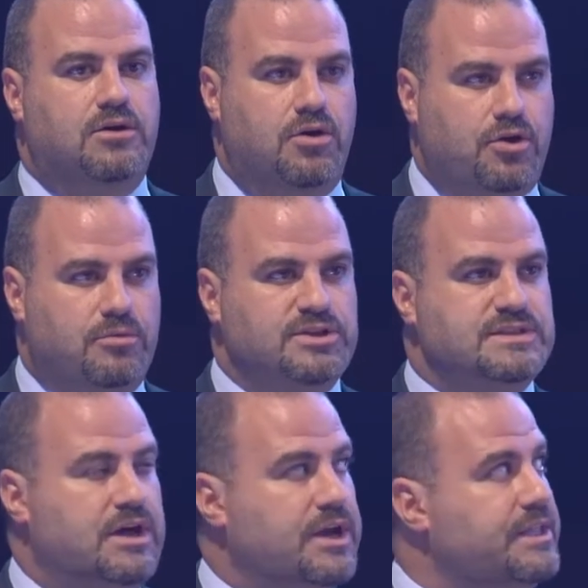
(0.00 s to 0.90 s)
all
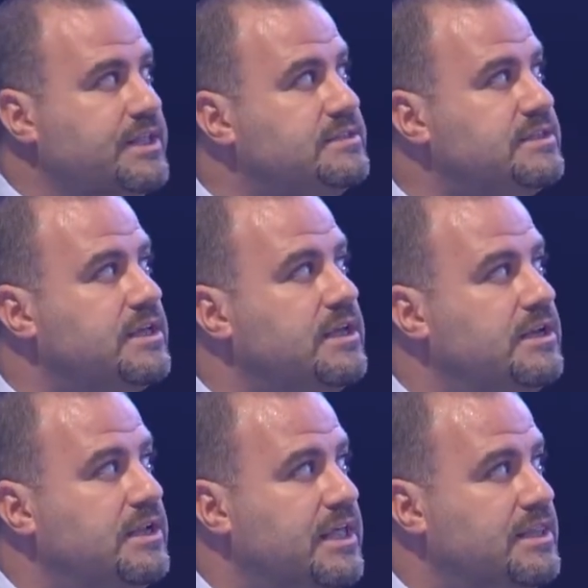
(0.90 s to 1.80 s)
robots are
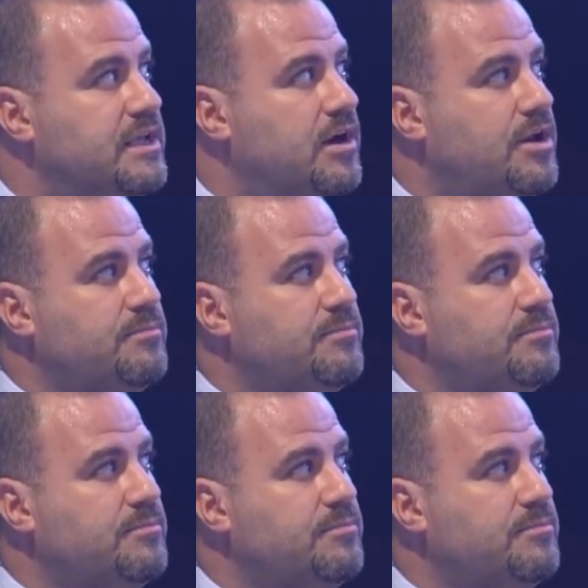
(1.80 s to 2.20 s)
identical and they are